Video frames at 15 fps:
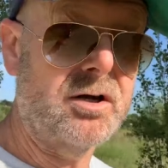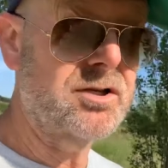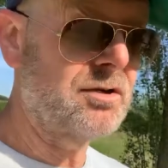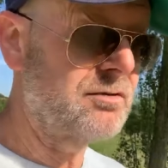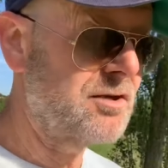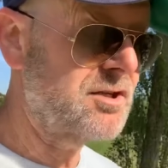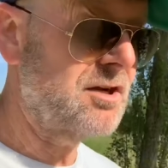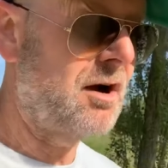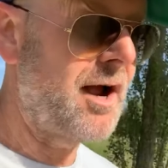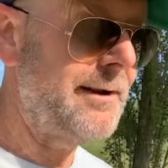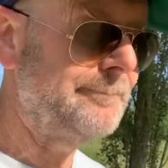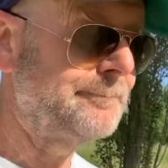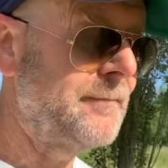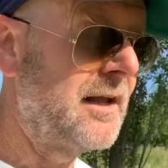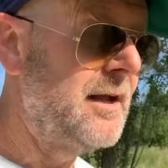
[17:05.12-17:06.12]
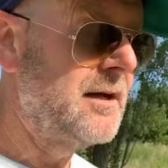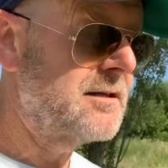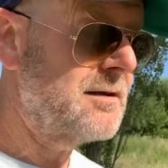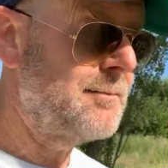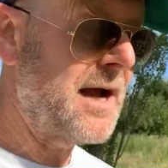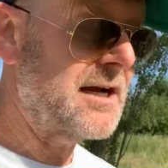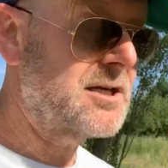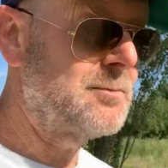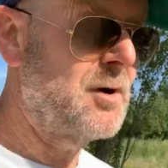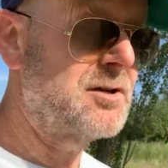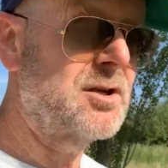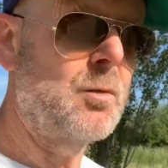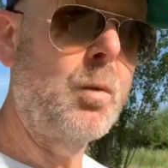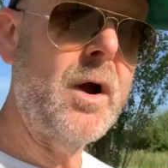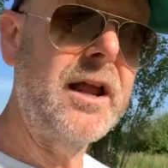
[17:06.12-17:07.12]
on site to maximize.
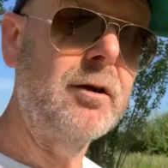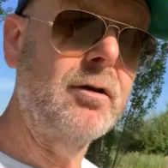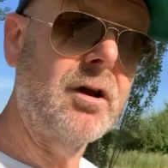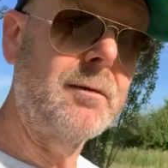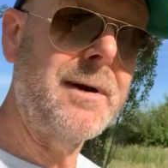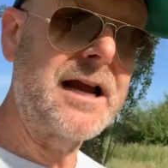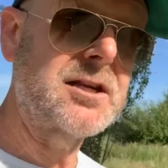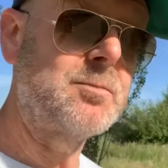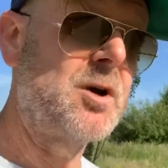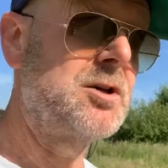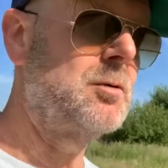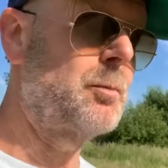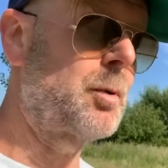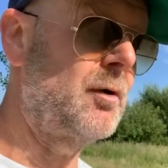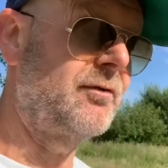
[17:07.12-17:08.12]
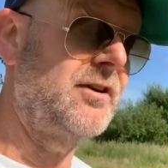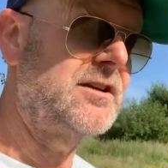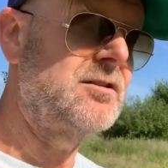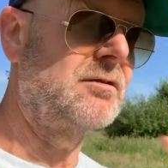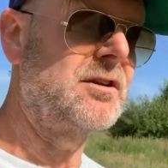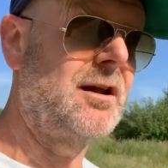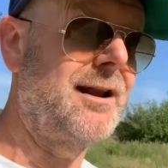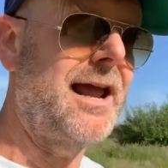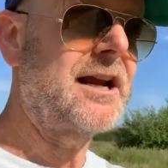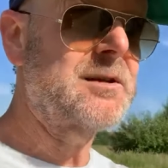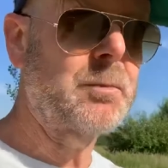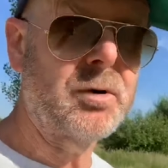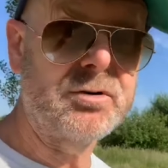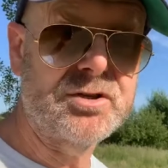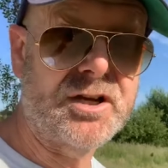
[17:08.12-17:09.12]
So where you're going to maximize your profit is on your next
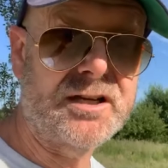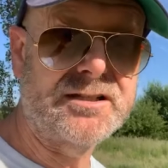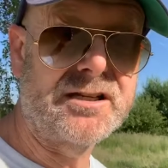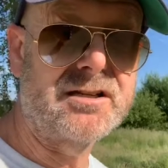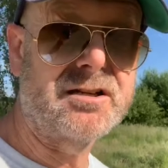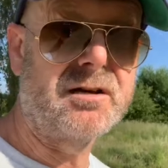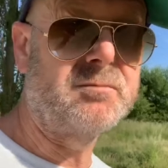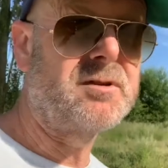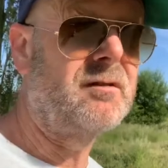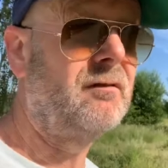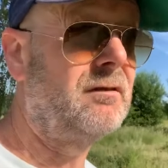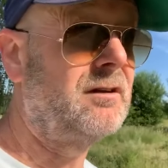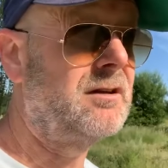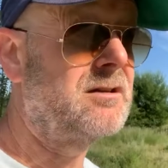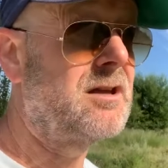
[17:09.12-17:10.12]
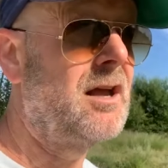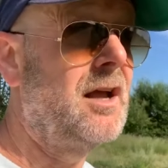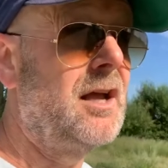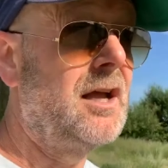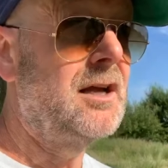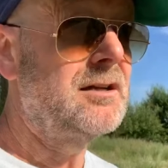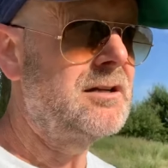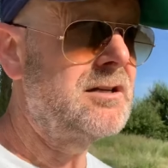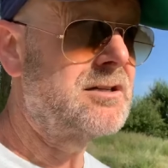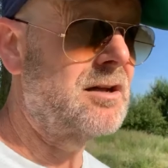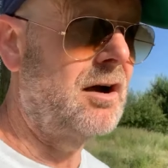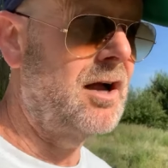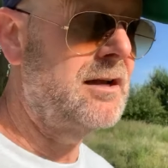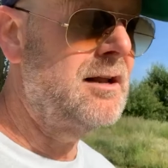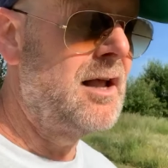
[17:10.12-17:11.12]
project in terms of your de
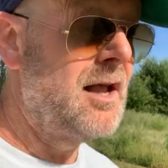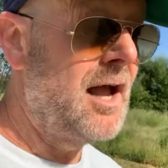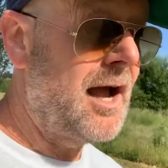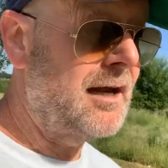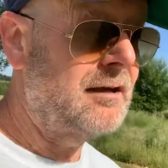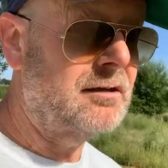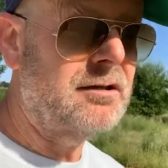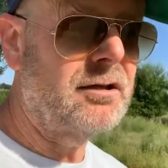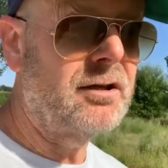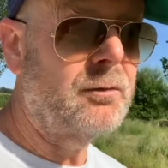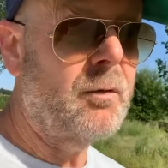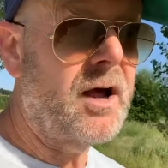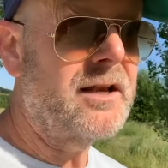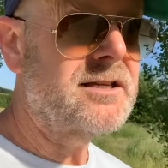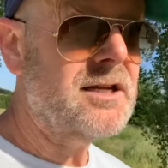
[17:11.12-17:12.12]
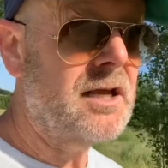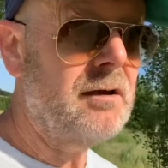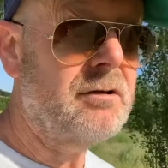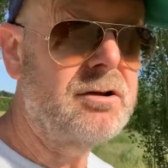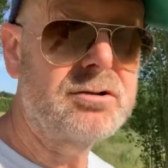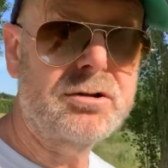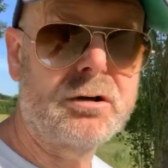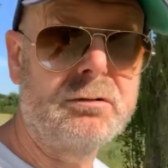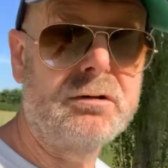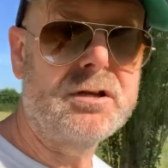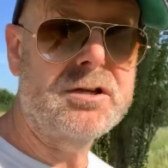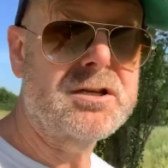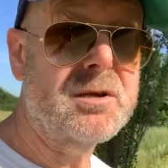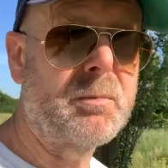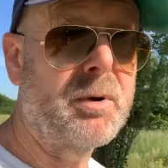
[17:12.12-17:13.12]
design. And the third one is keep control of your
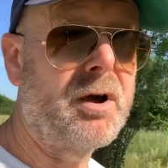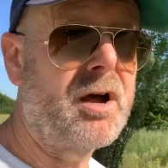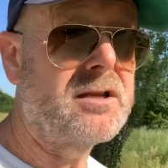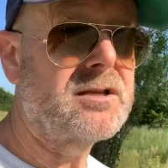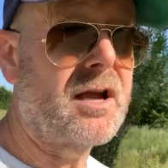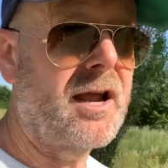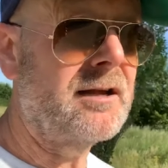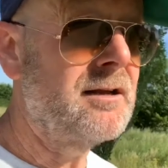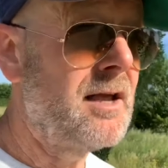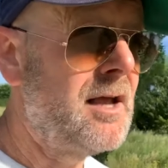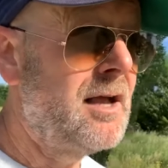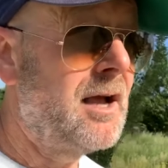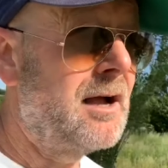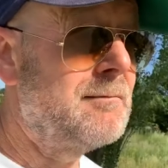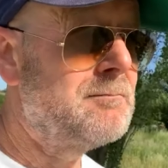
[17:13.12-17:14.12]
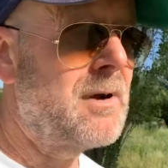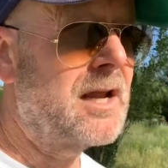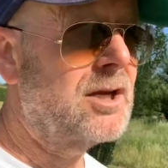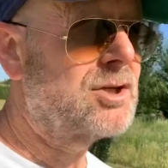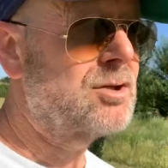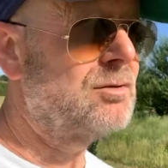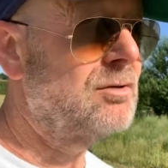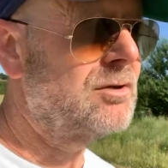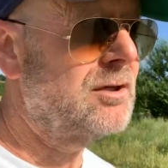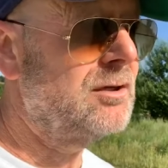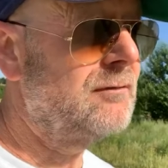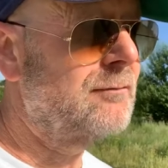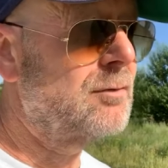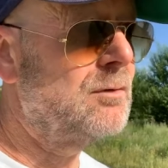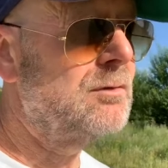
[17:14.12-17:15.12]
supply chain and make sure that
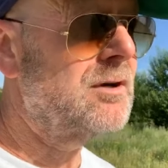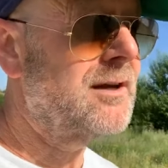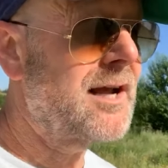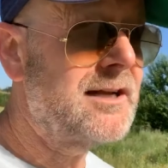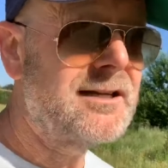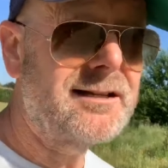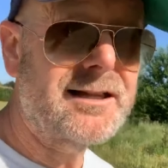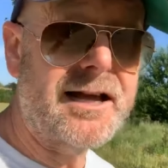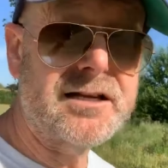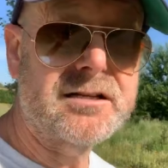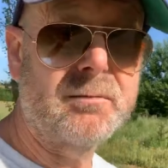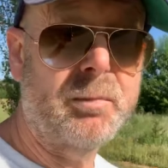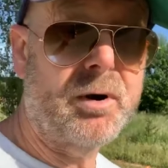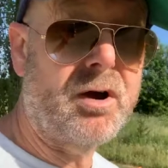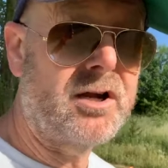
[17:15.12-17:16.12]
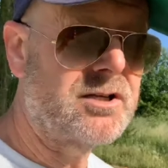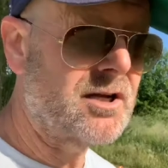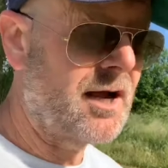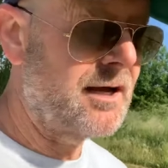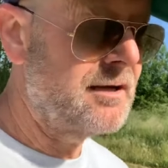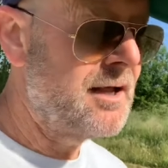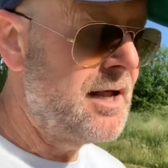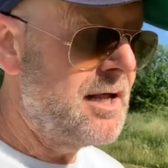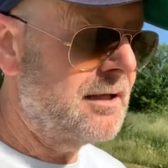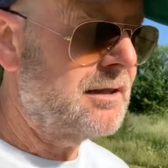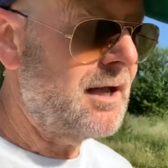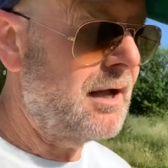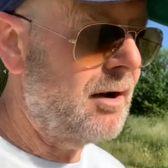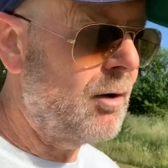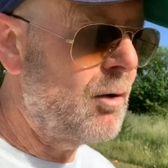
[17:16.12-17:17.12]
you've coordinated that supply chain,
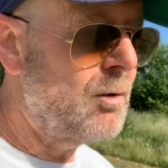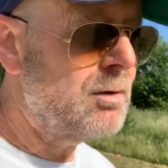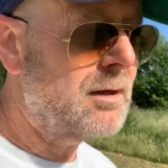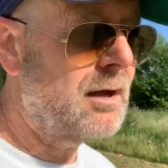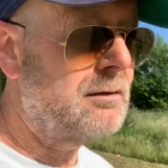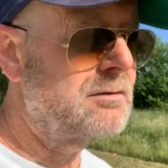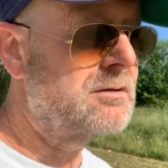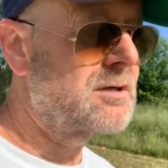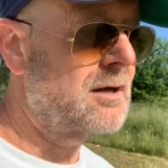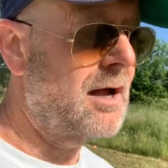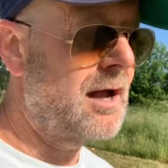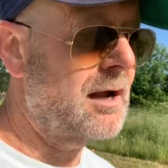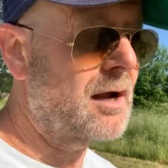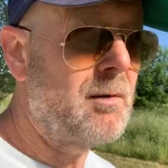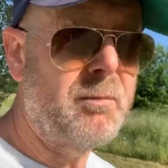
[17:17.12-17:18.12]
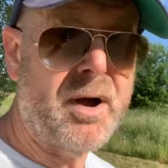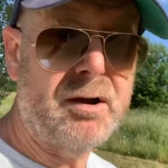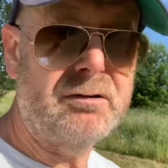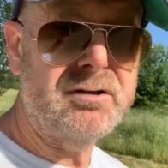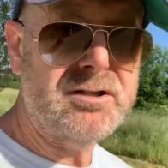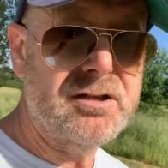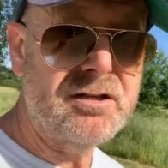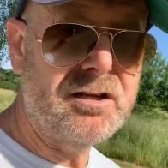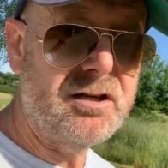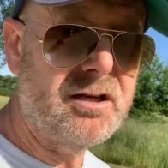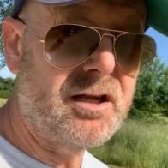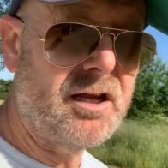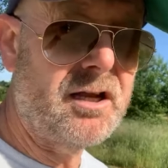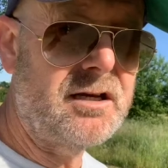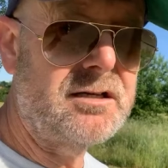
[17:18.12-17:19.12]
that all those uh, components that you
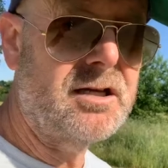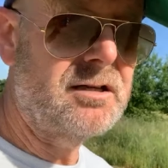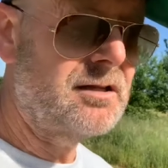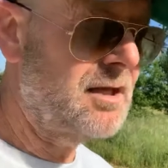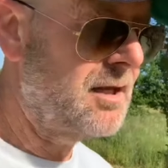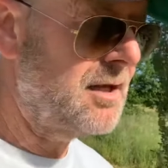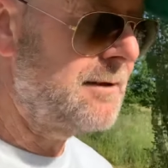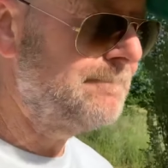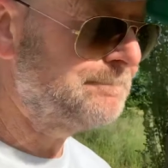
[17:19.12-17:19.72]
need, the